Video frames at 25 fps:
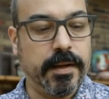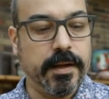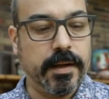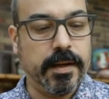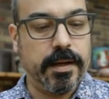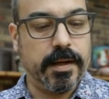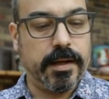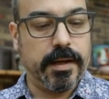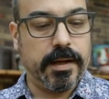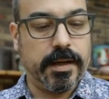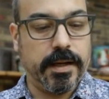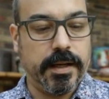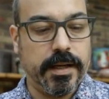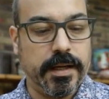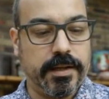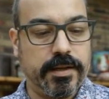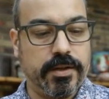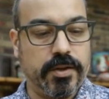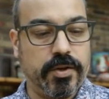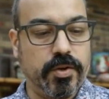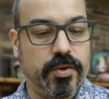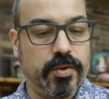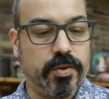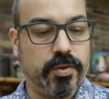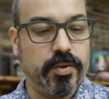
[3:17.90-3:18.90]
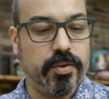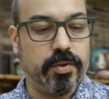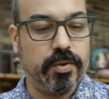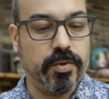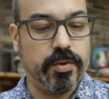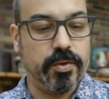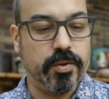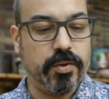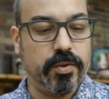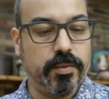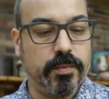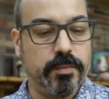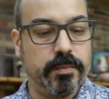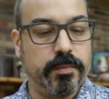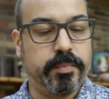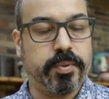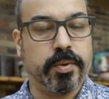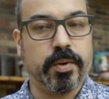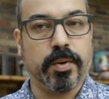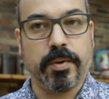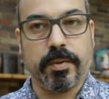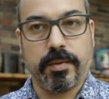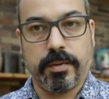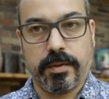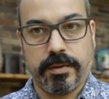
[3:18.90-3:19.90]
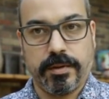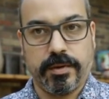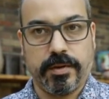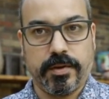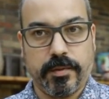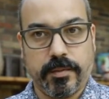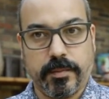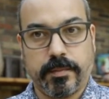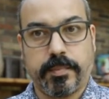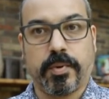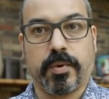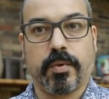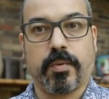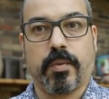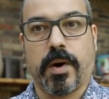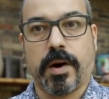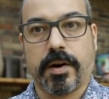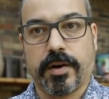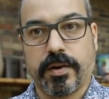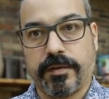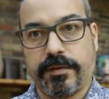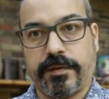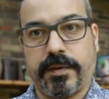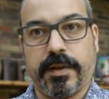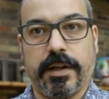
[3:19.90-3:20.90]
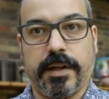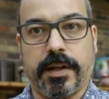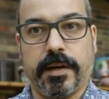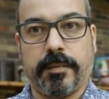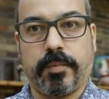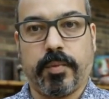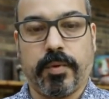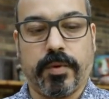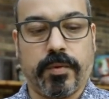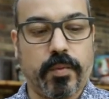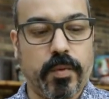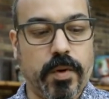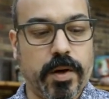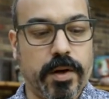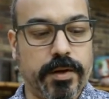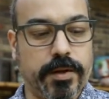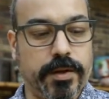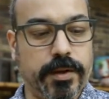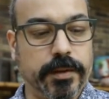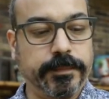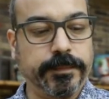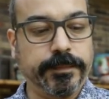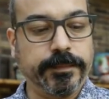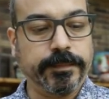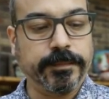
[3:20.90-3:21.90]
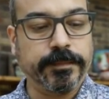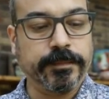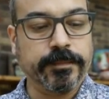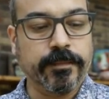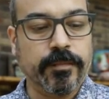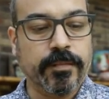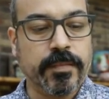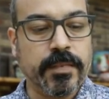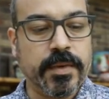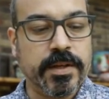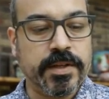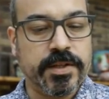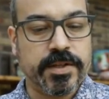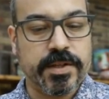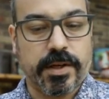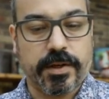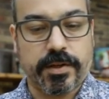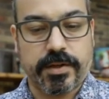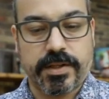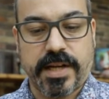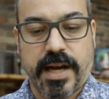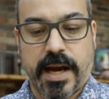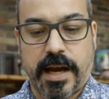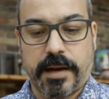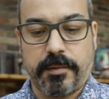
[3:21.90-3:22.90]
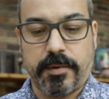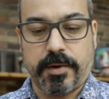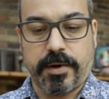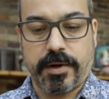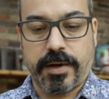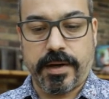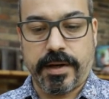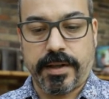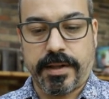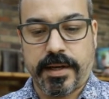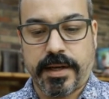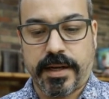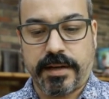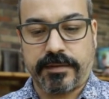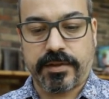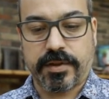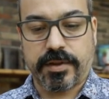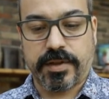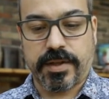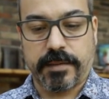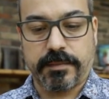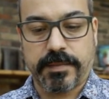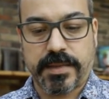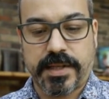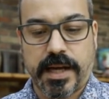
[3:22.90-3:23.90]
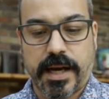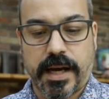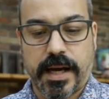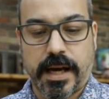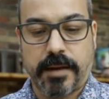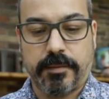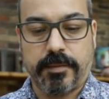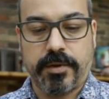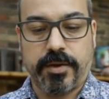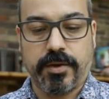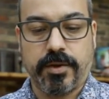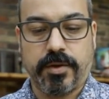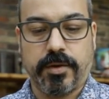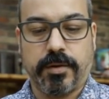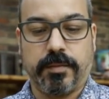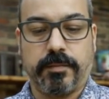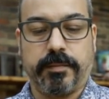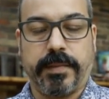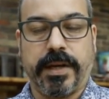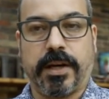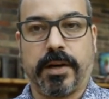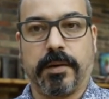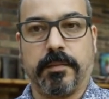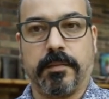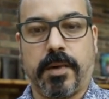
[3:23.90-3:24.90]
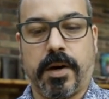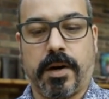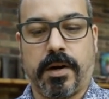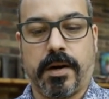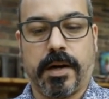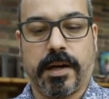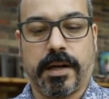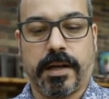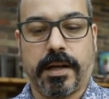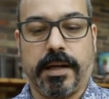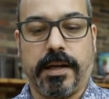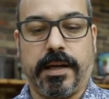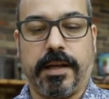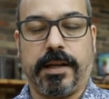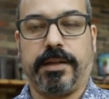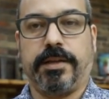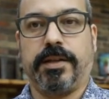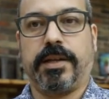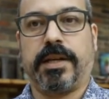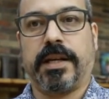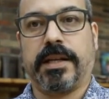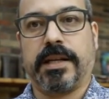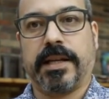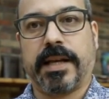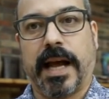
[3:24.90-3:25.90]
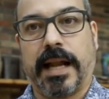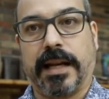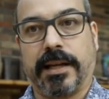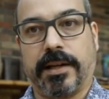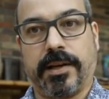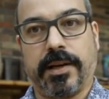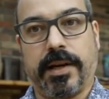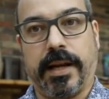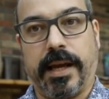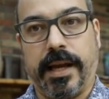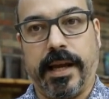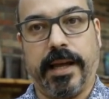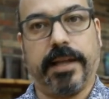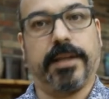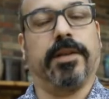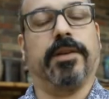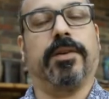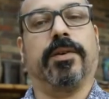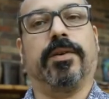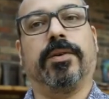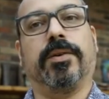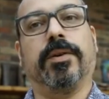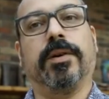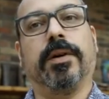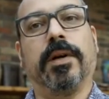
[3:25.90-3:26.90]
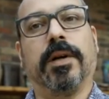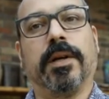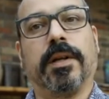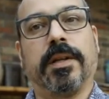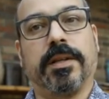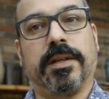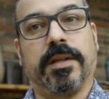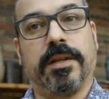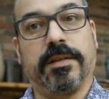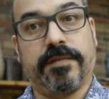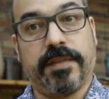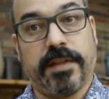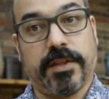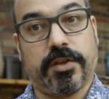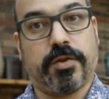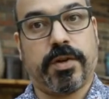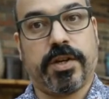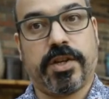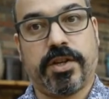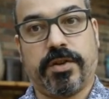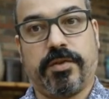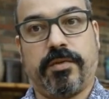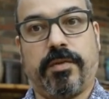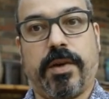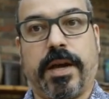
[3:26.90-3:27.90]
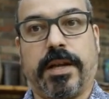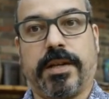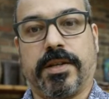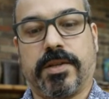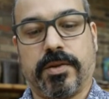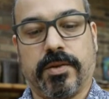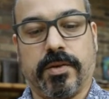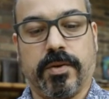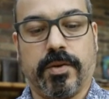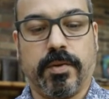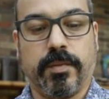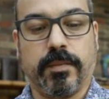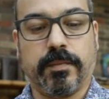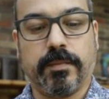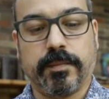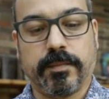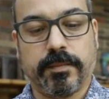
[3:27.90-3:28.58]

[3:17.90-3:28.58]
and you pour water, fill it up with water, start a timer, and then after some time, you know, make a mark, and you can calculate, you know, the infiltration rate. So,